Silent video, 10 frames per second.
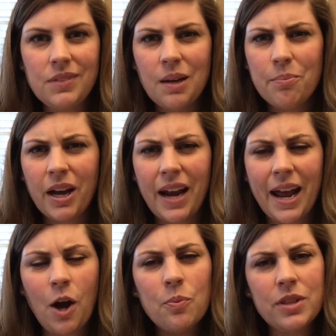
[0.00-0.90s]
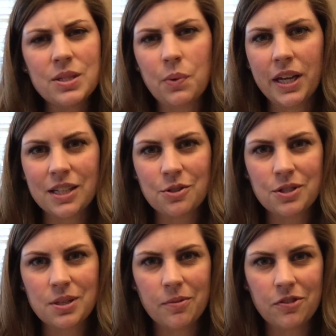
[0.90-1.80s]
But I hope this will answer
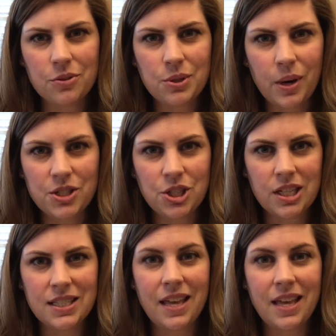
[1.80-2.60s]
some of those questions,